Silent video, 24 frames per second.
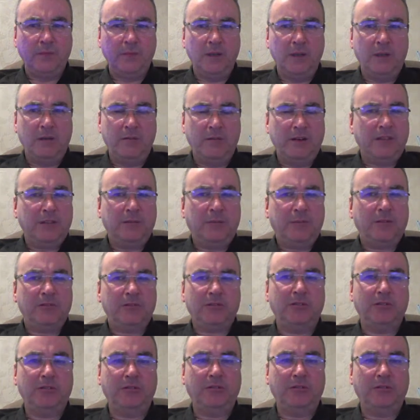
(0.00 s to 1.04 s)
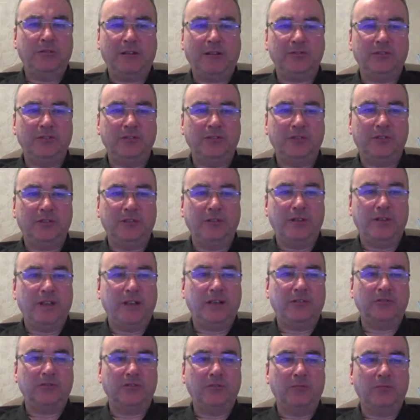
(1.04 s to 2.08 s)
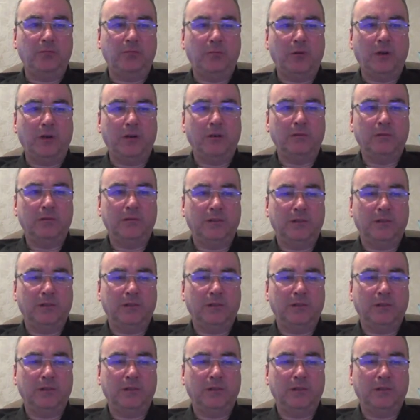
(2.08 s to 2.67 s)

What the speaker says: Around about 2000, 2001.